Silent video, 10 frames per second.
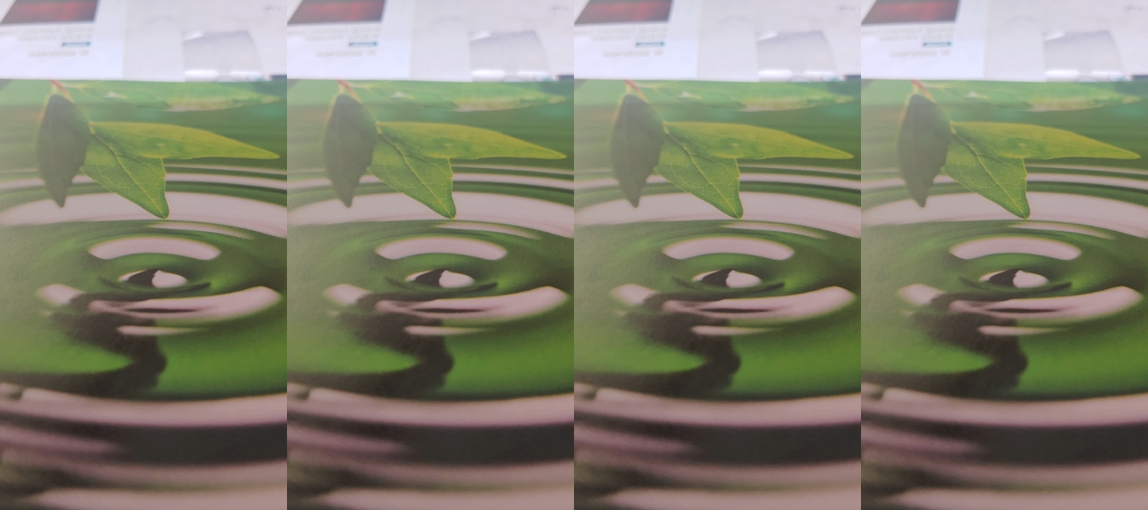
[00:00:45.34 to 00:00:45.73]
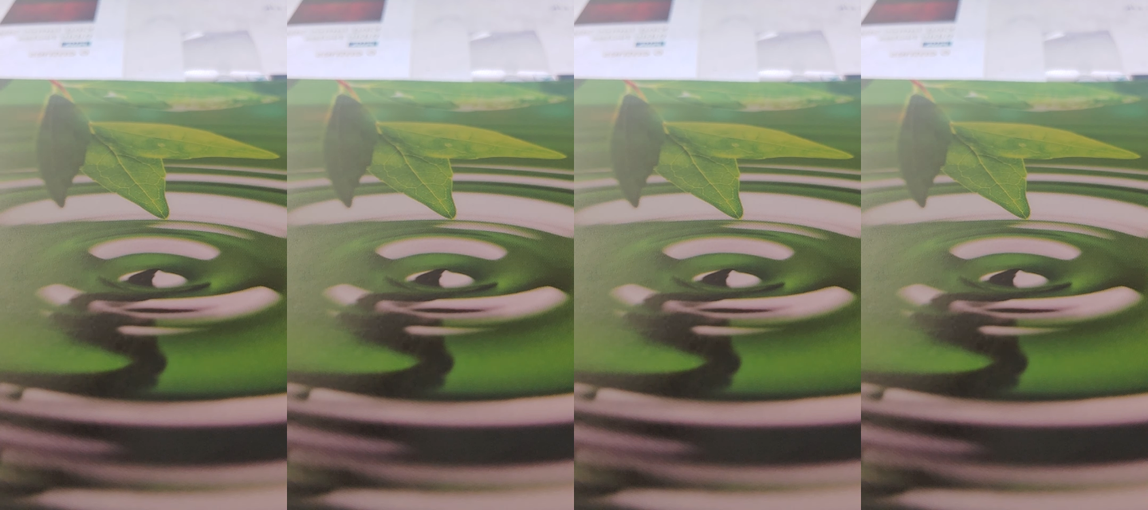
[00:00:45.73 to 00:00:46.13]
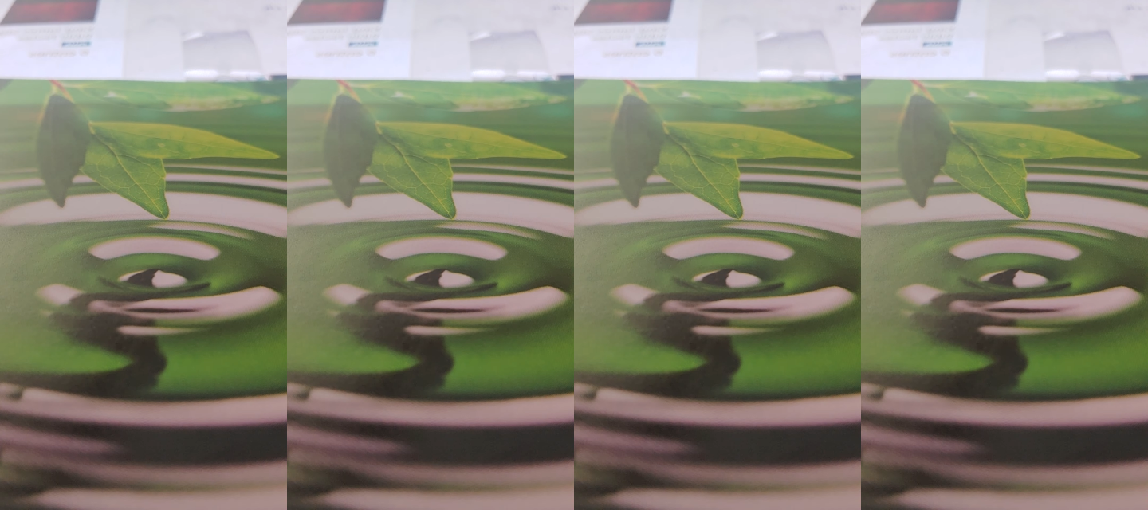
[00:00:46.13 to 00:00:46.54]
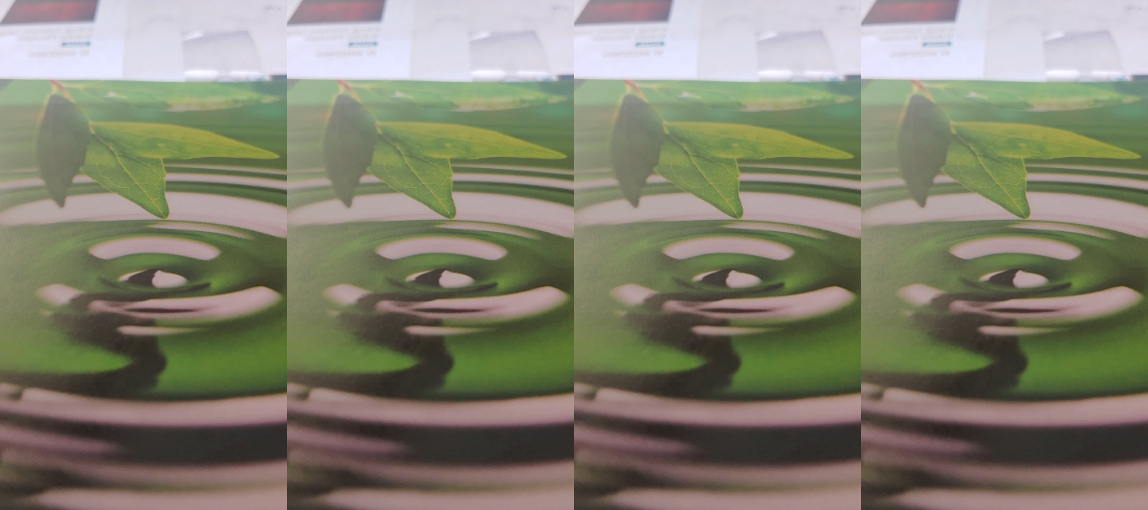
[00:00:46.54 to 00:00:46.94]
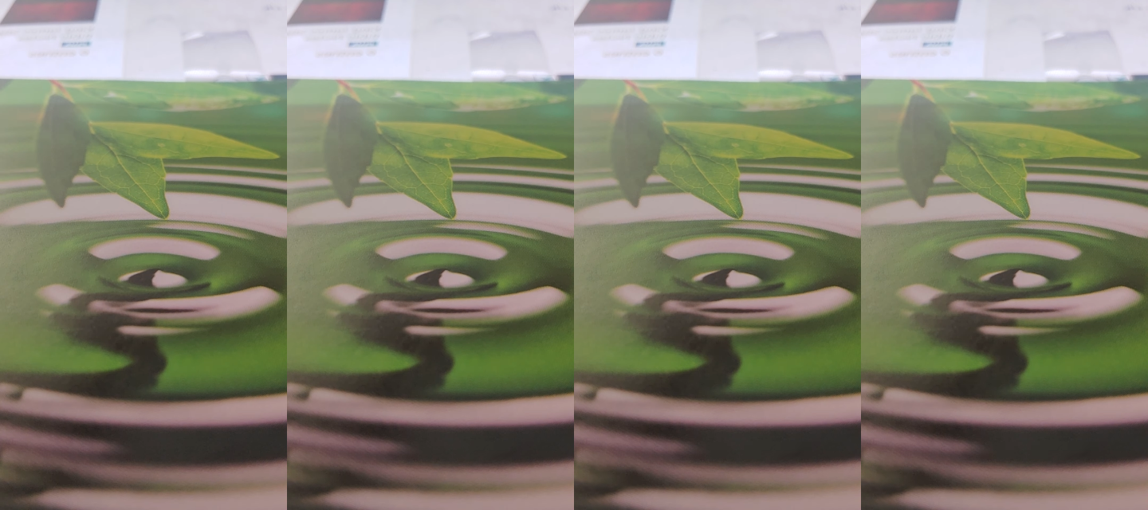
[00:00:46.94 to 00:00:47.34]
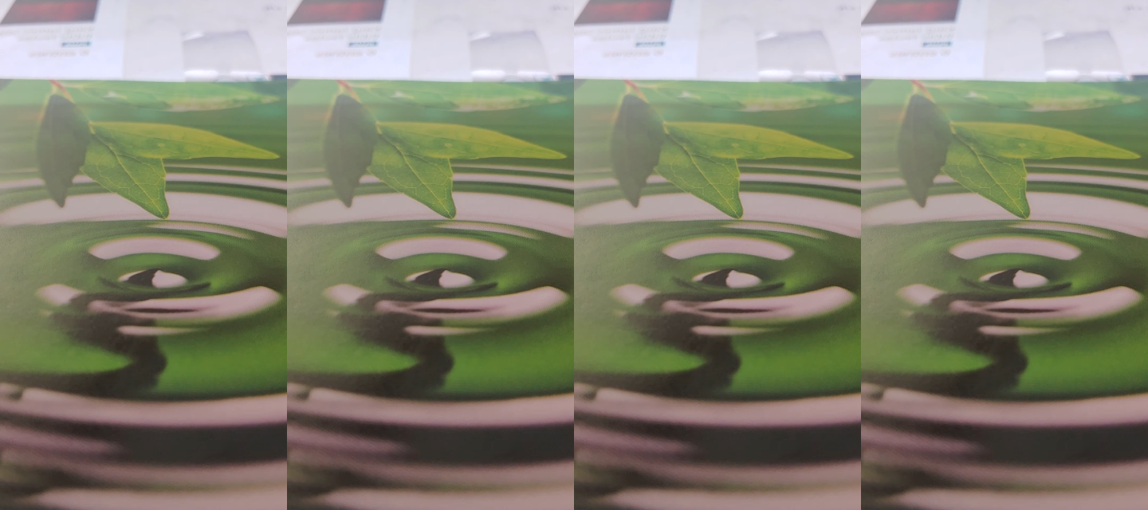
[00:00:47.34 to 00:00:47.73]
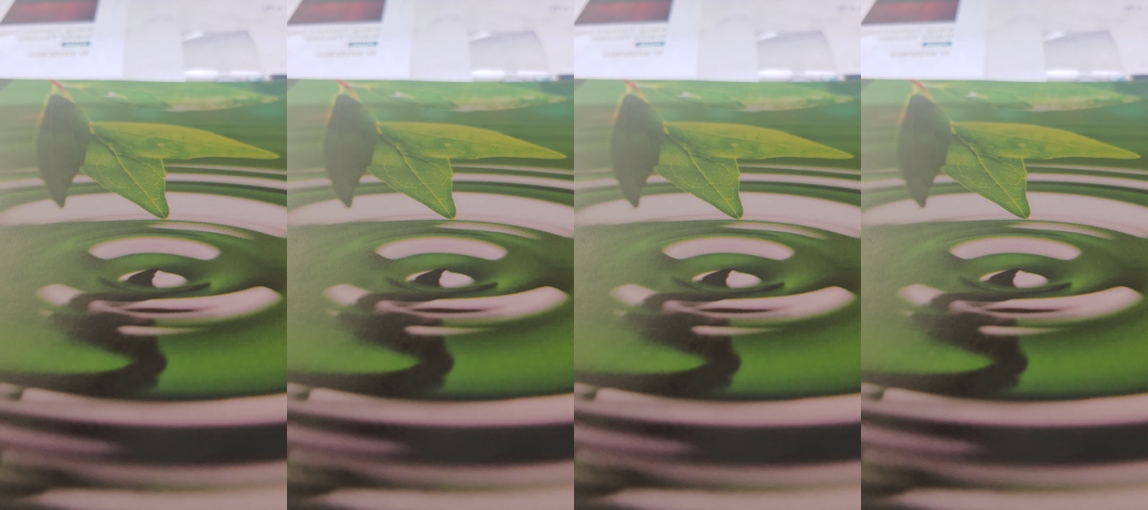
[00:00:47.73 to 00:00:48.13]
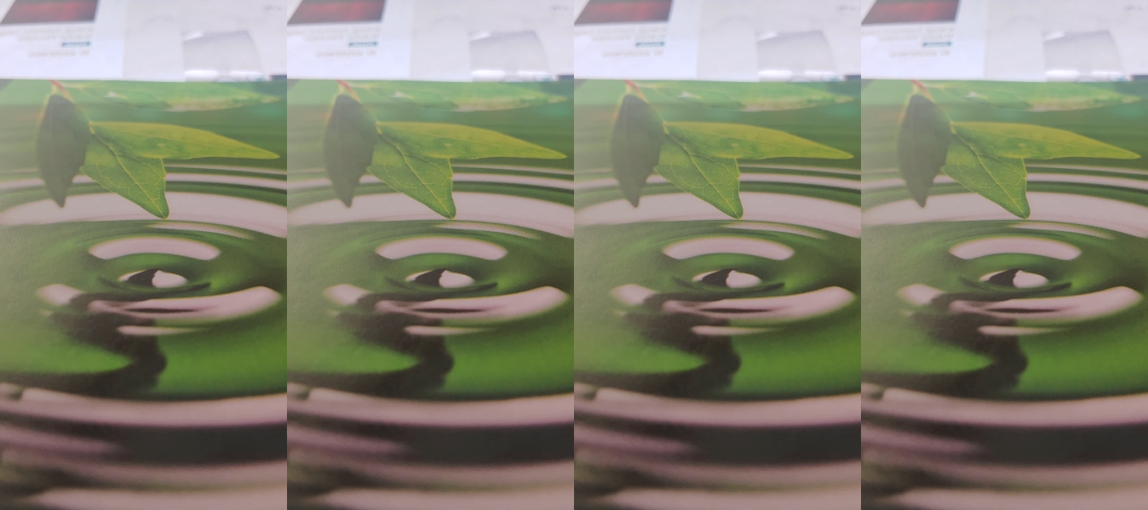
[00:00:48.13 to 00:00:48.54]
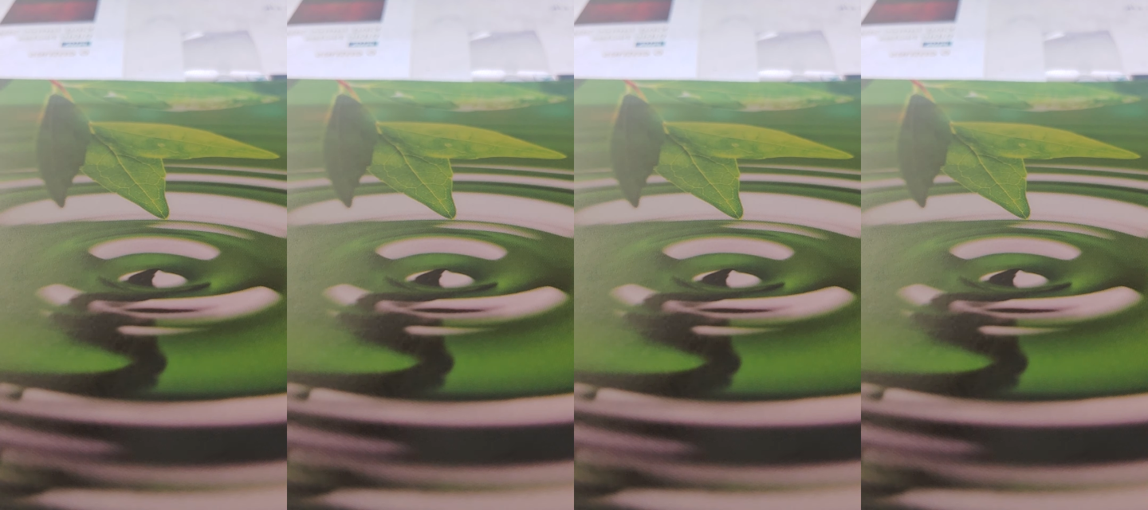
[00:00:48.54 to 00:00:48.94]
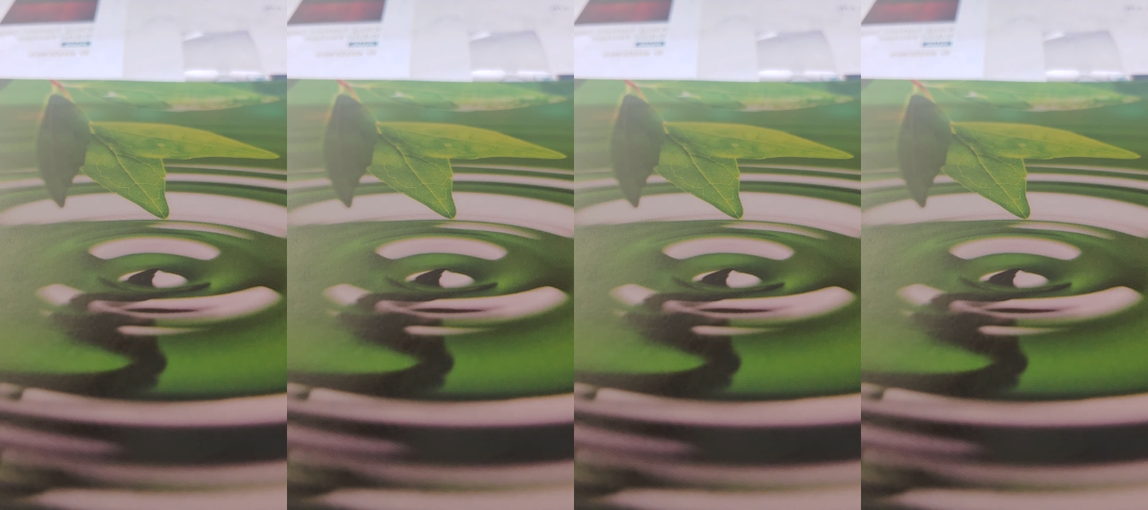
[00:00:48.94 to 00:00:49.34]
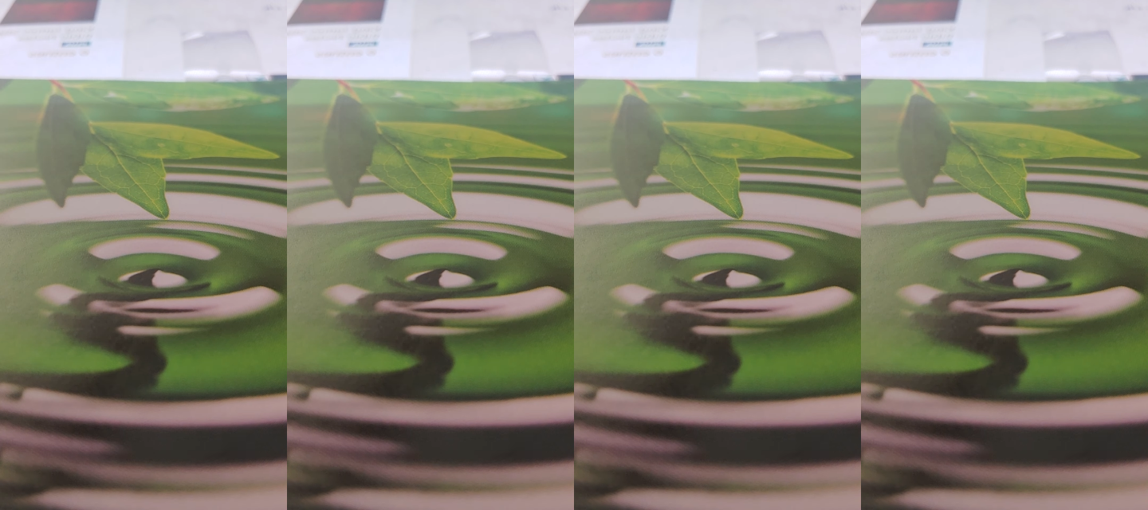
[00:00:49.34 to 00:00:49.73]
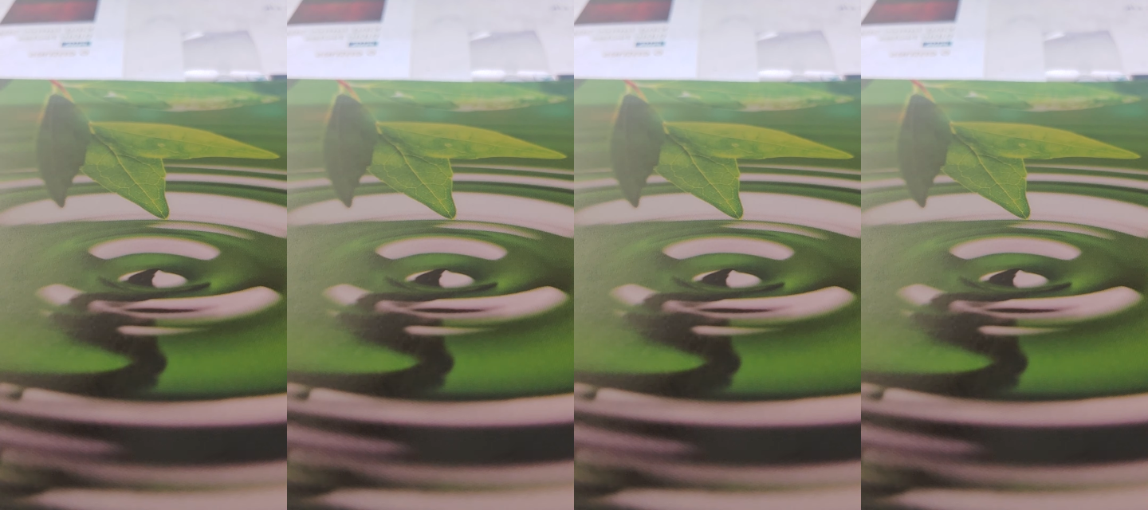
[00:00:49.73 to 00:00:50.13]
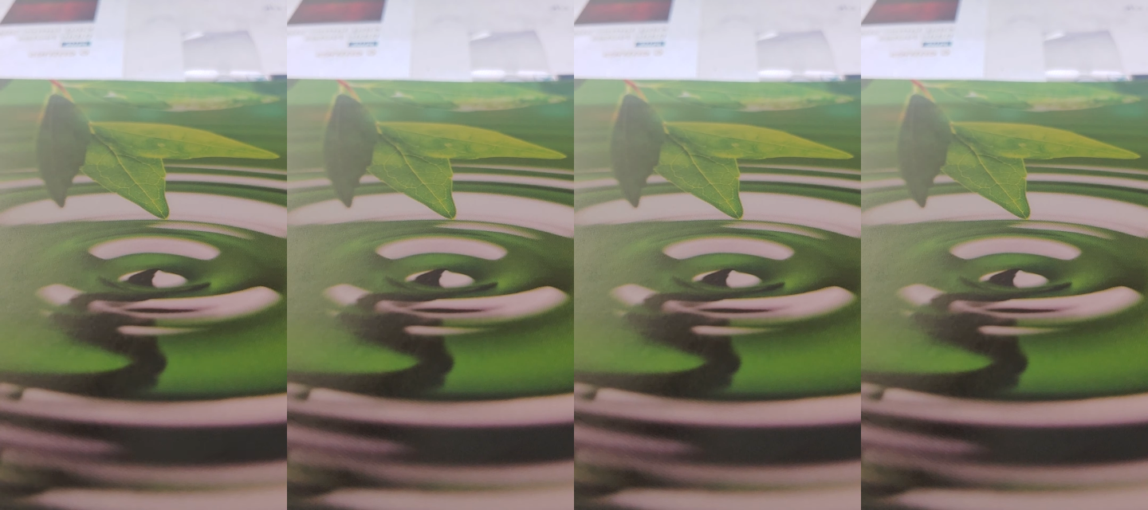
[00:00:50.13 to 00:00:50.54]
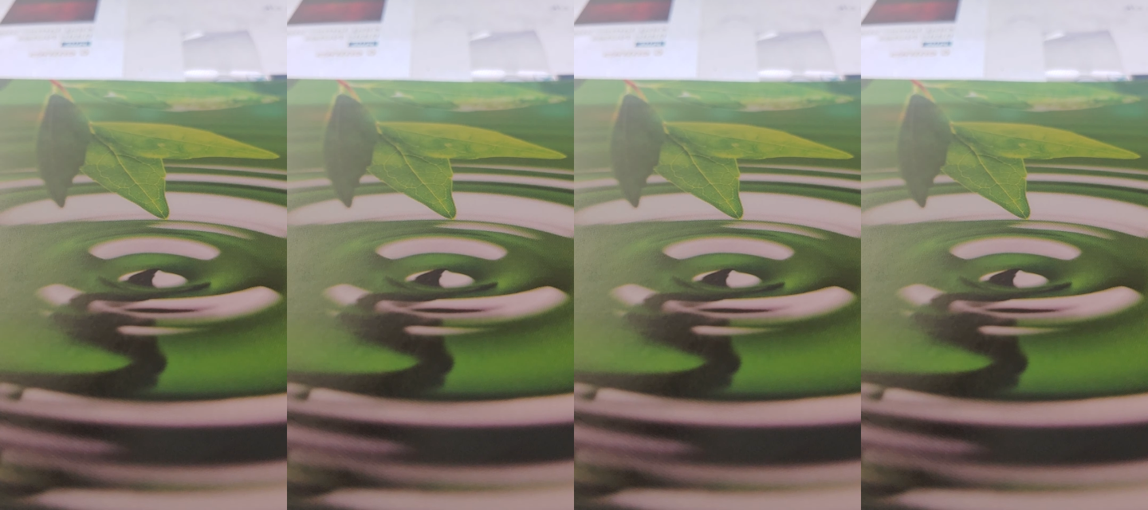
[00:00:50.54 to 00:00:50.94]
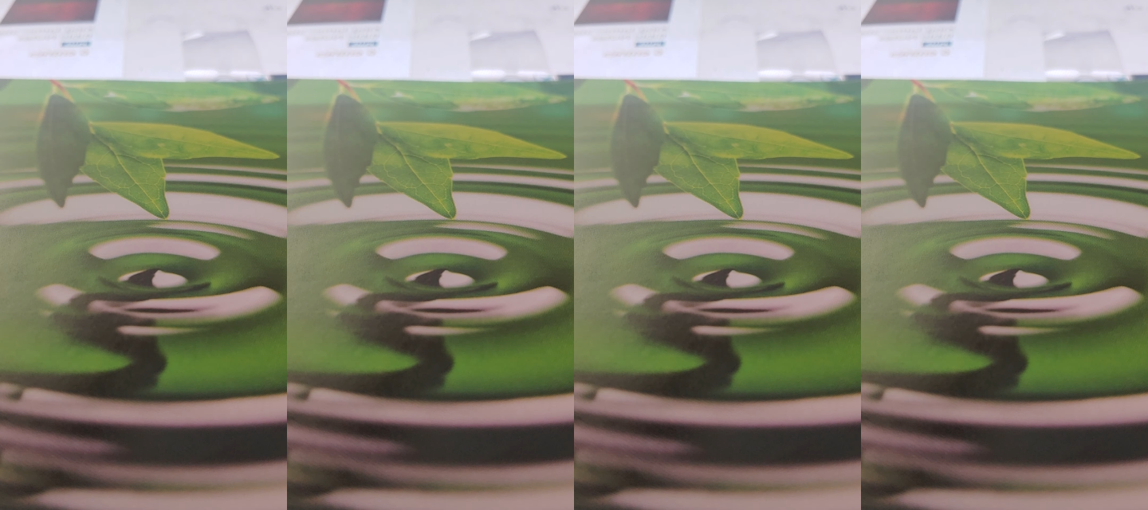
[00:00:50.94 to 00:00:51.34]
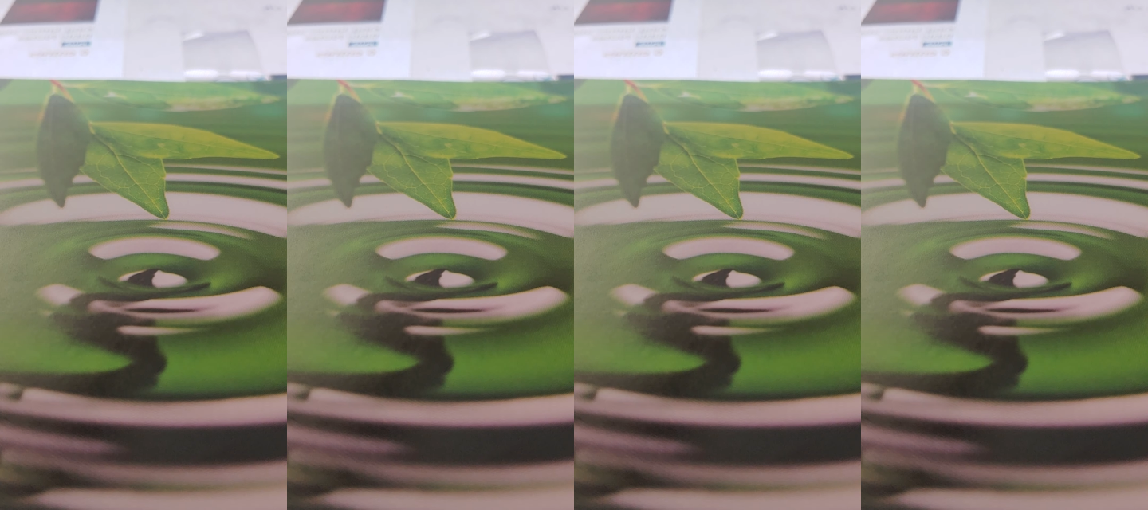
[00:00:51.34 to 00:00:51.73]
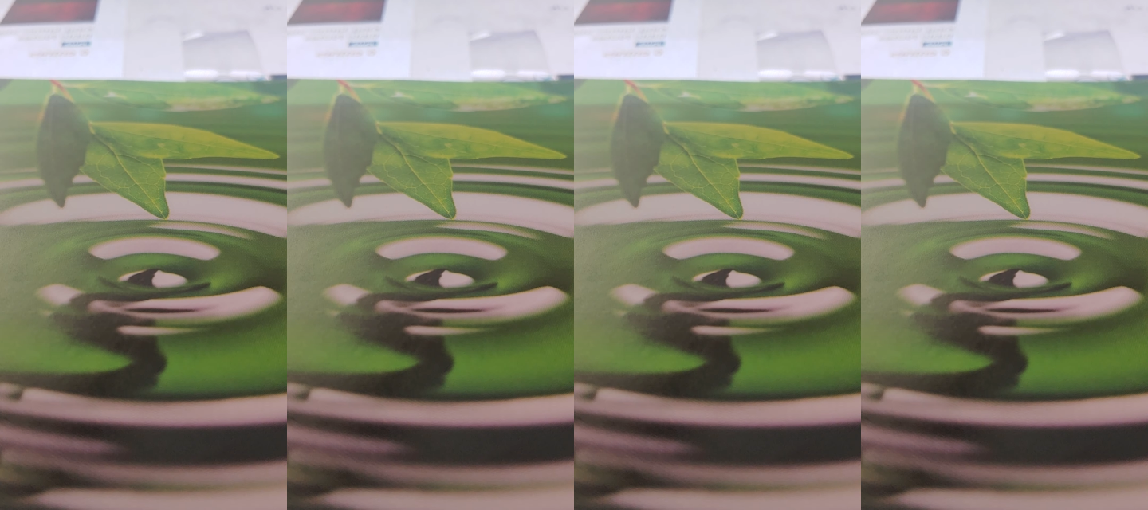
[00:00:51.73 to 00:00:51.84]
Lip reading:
[unreadable: no face in view]